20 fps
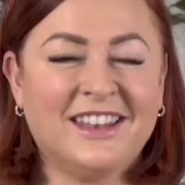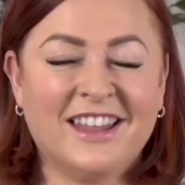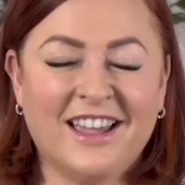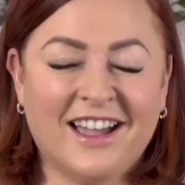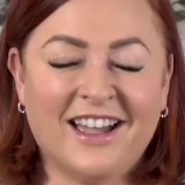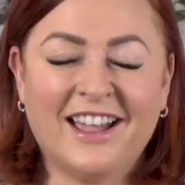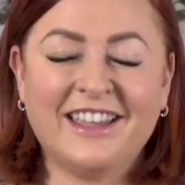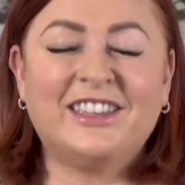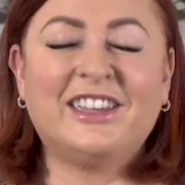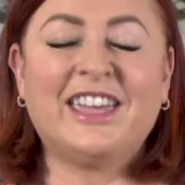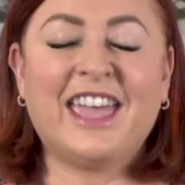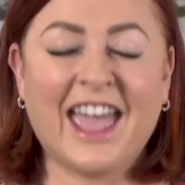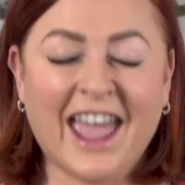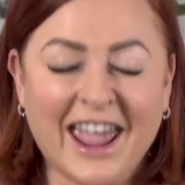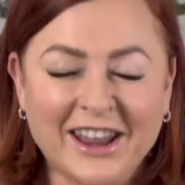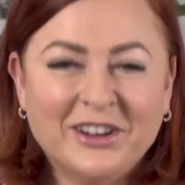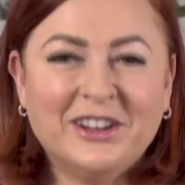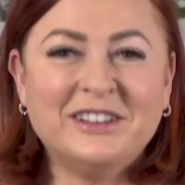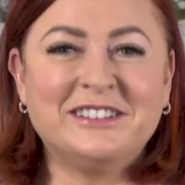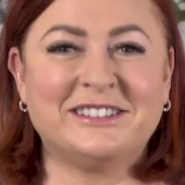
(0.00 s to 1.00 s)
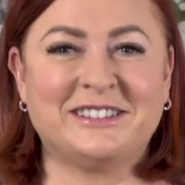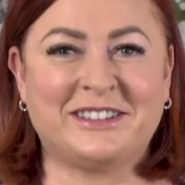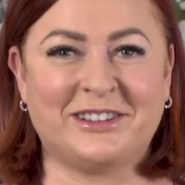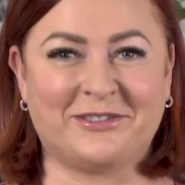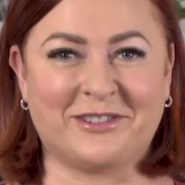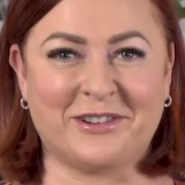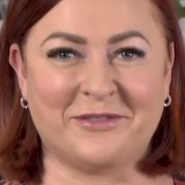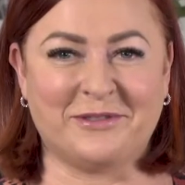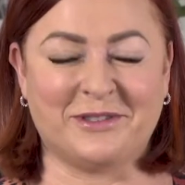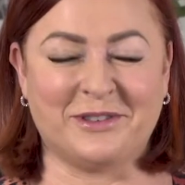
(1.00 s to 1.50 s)
I cannot
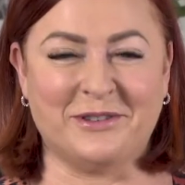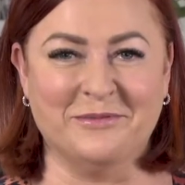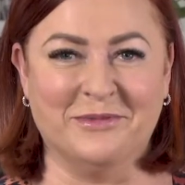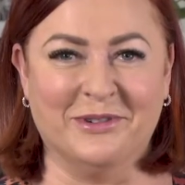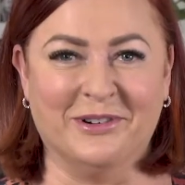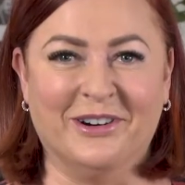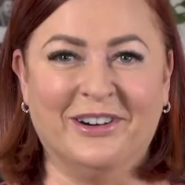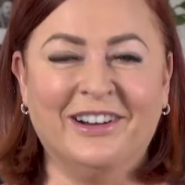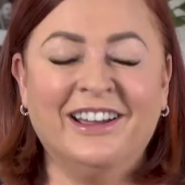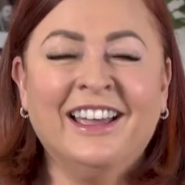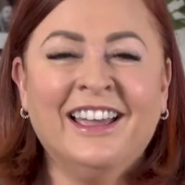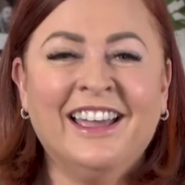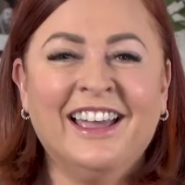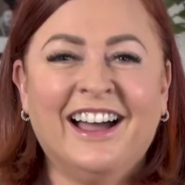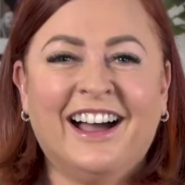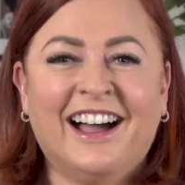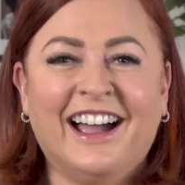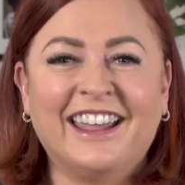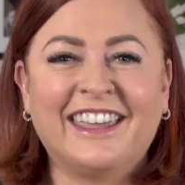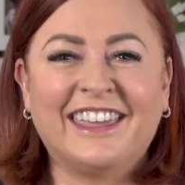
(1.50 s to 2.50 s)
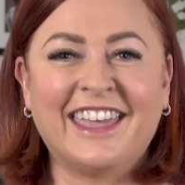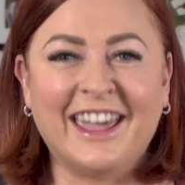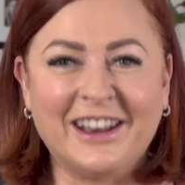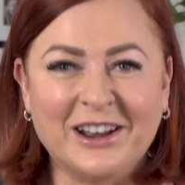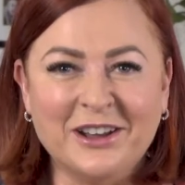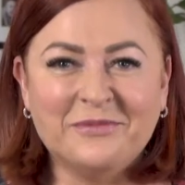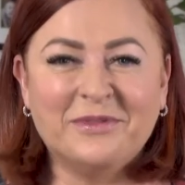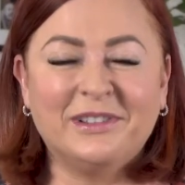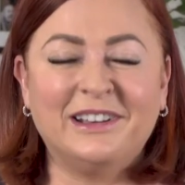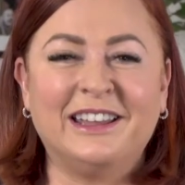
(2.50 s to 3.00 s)
disagree with you more. I
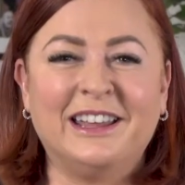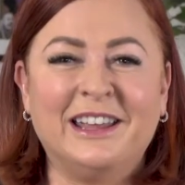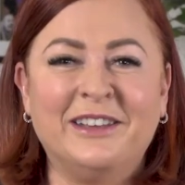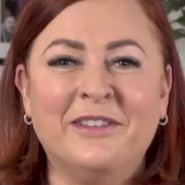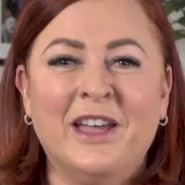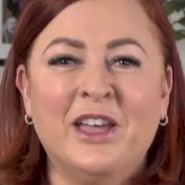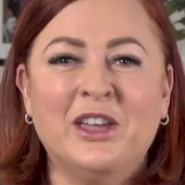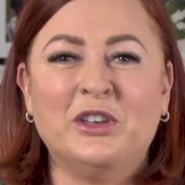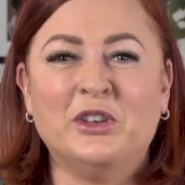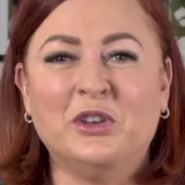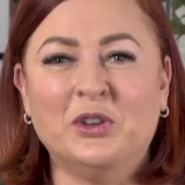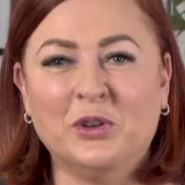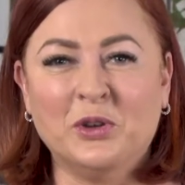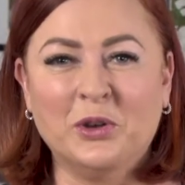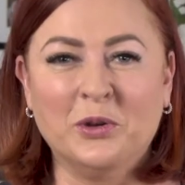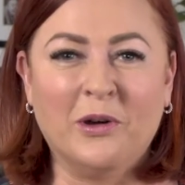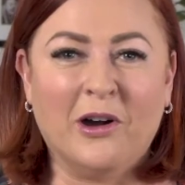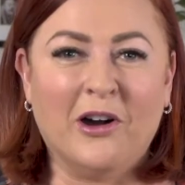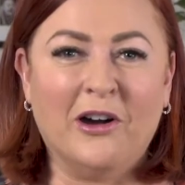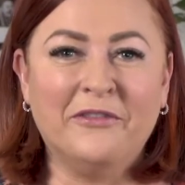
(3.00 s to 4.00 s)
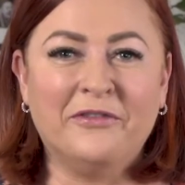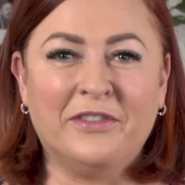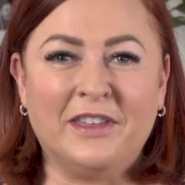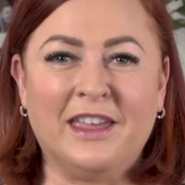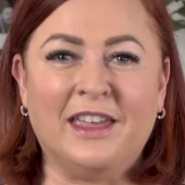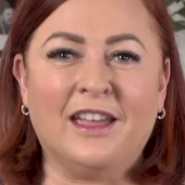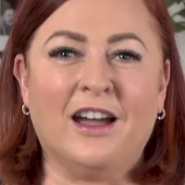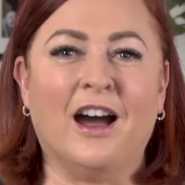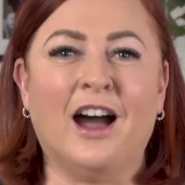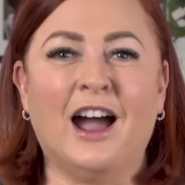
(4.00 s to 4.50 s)
cannot believe you of
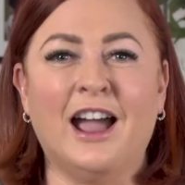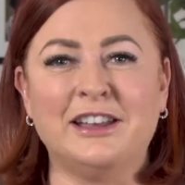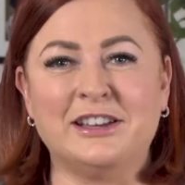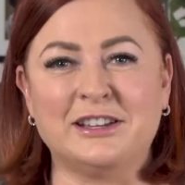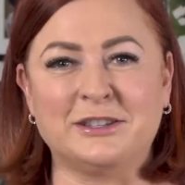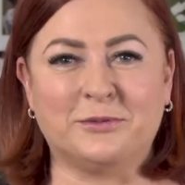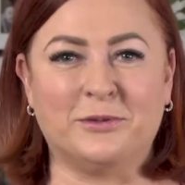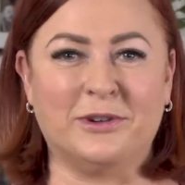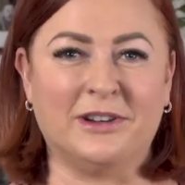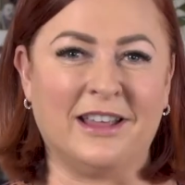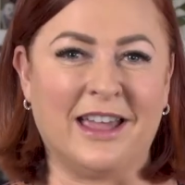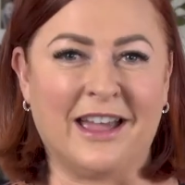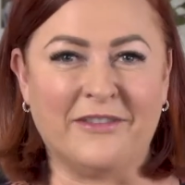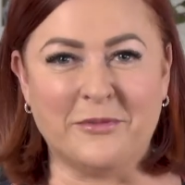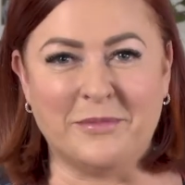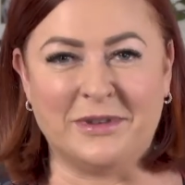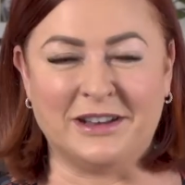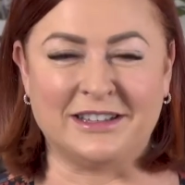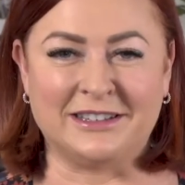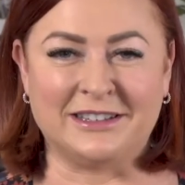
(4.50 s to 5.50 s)
the I just want to have a bit of